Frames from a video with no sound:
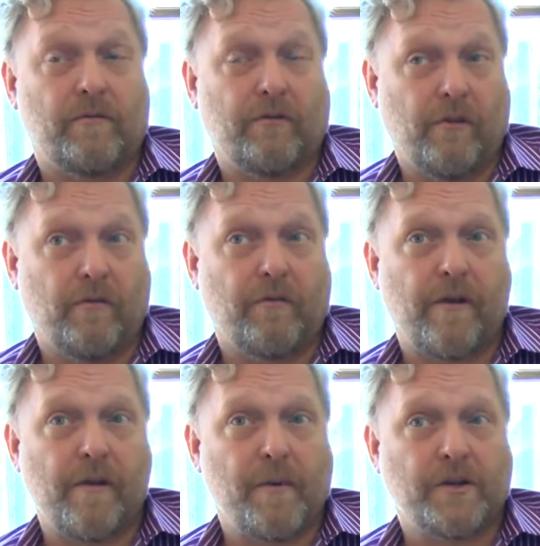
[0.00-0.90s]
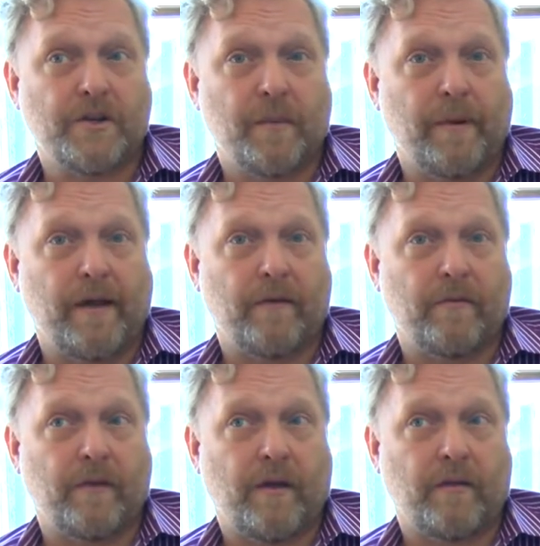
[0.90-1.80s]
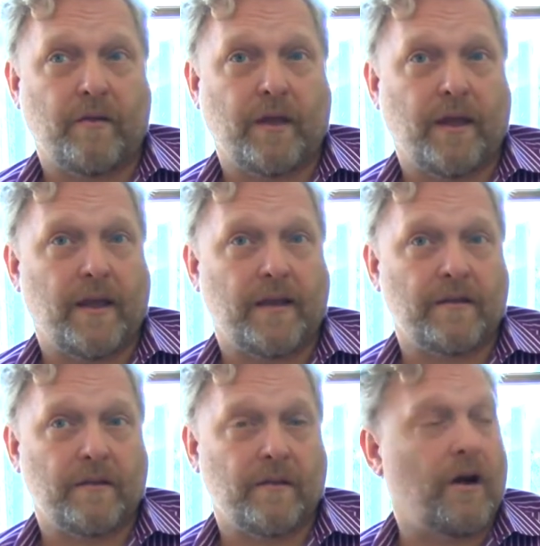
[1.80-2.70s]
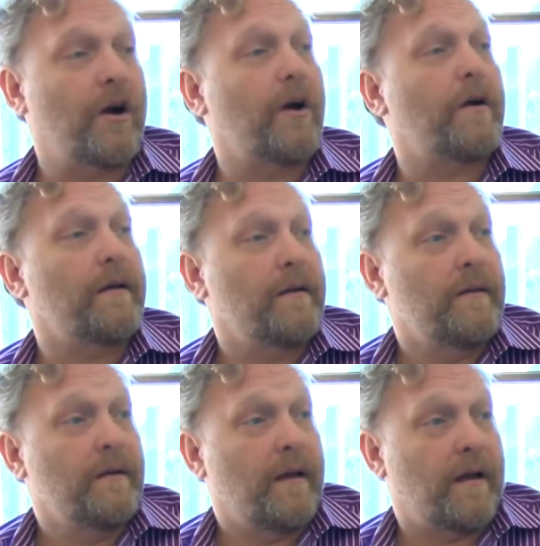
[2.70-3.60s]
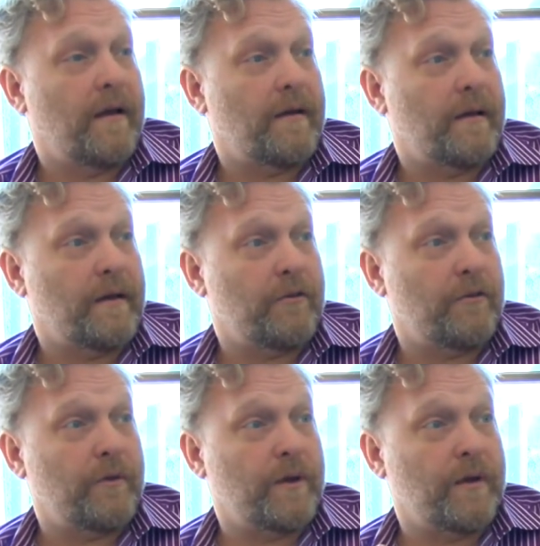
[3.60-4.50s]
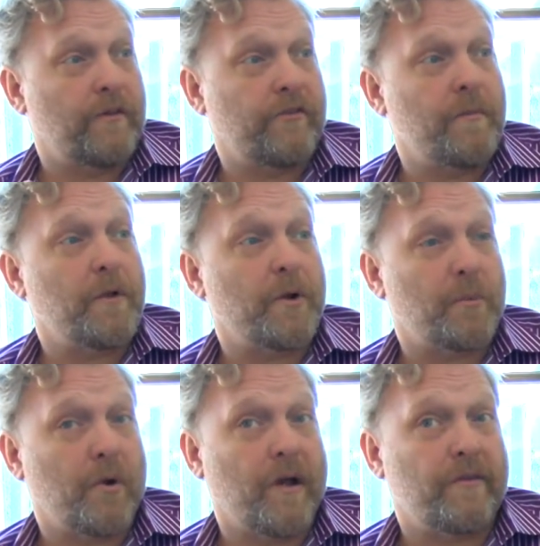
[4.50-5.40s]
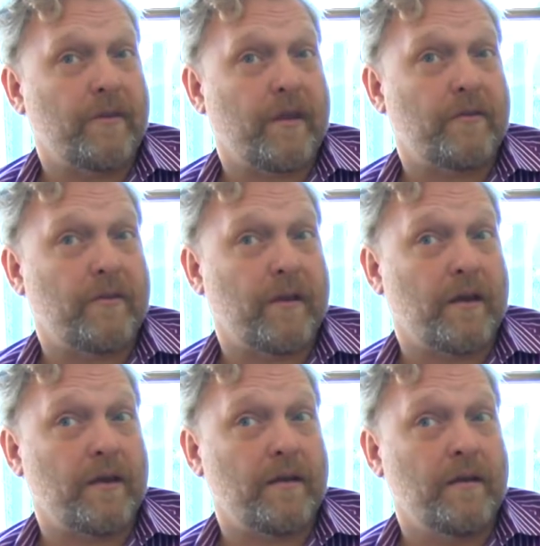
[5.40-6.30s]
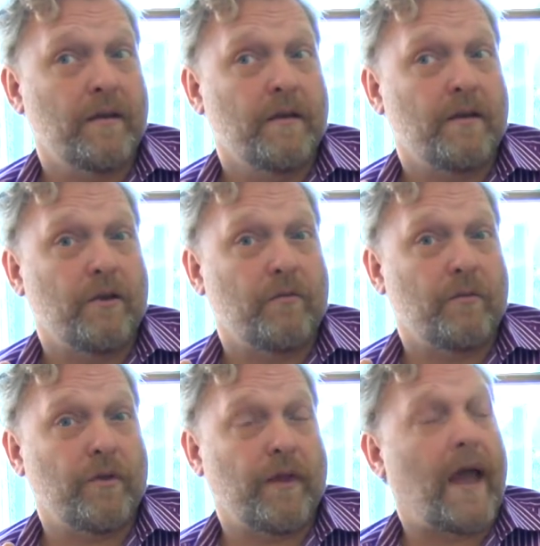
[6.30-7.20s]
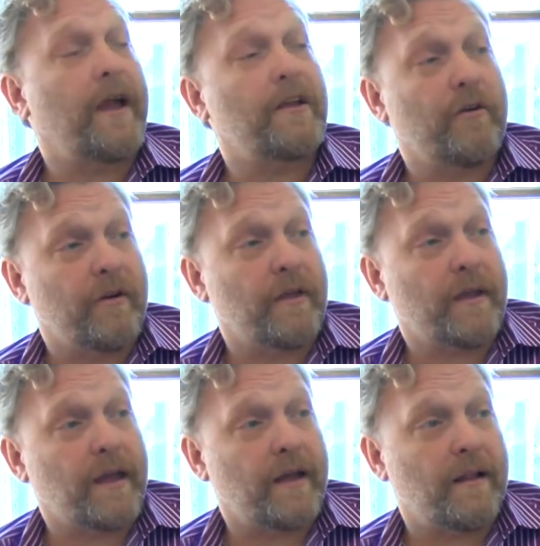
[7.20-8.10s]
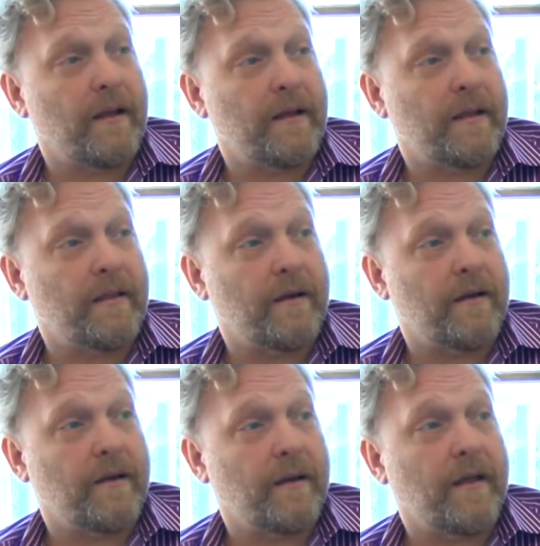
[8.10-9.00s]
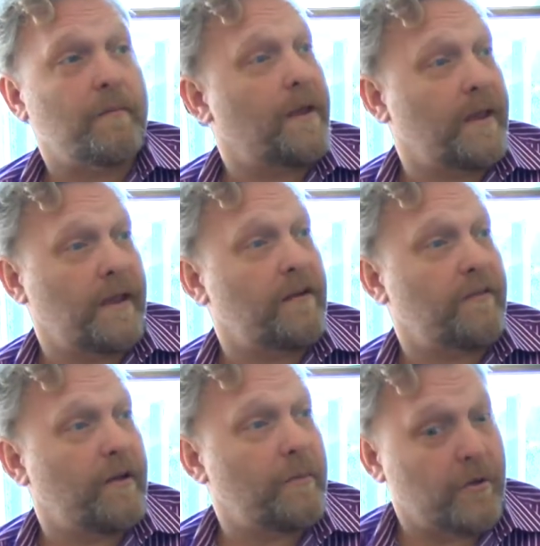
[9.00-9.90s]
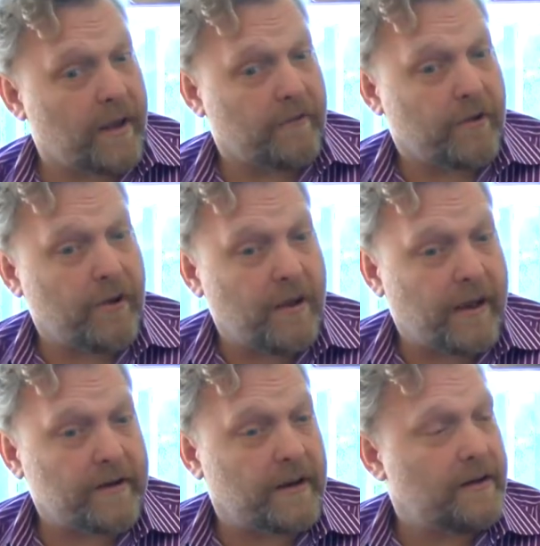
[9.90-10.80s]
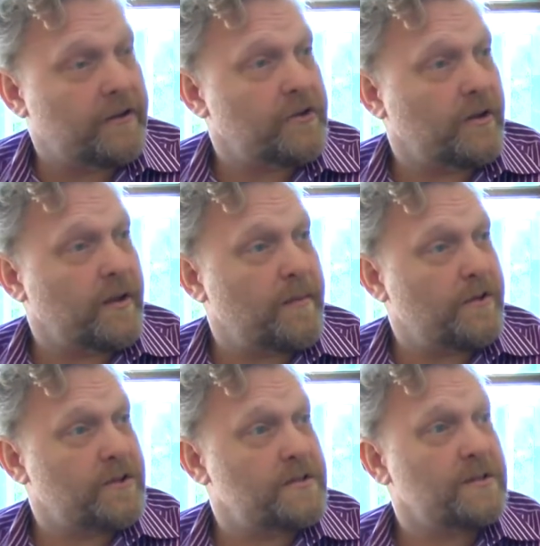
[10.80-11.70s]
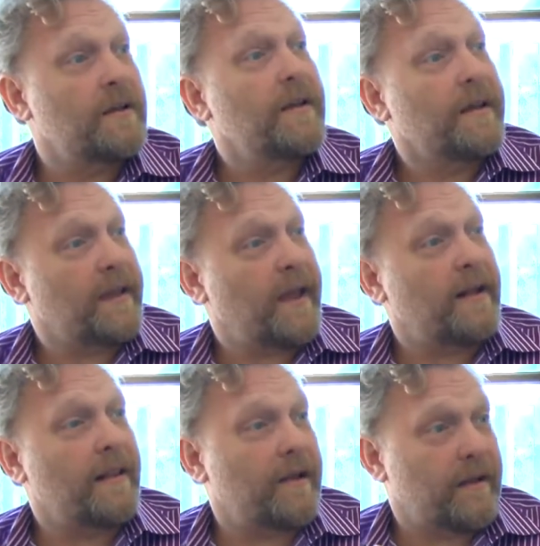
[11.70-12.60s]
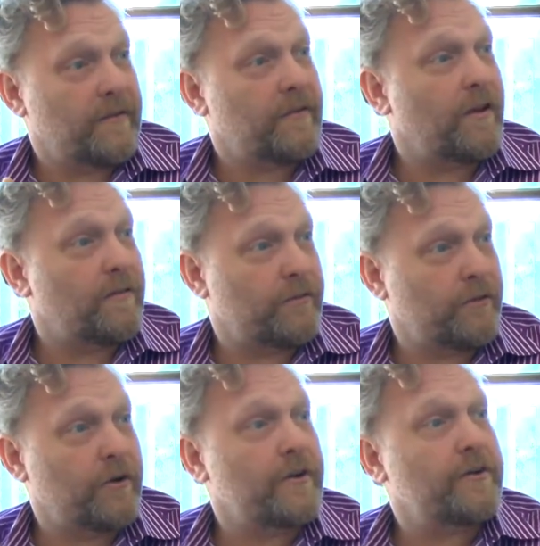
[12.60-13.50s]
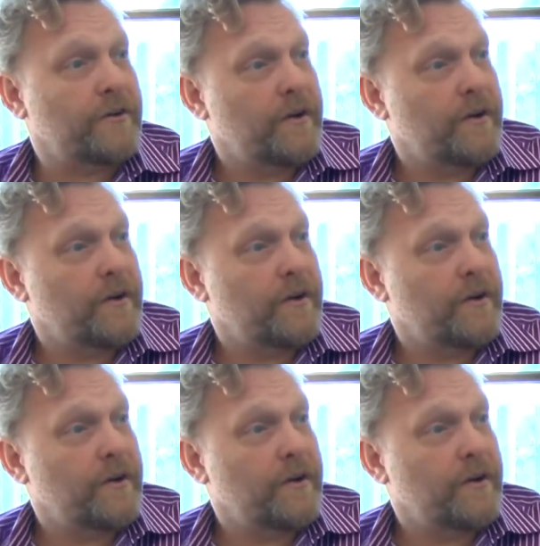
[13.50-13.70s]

still very much about uh, looking at the art uh, and doing a similar process on you know, really accurately cataloging the art and making it available, kind of collecting digital images, cataloging stuff, search.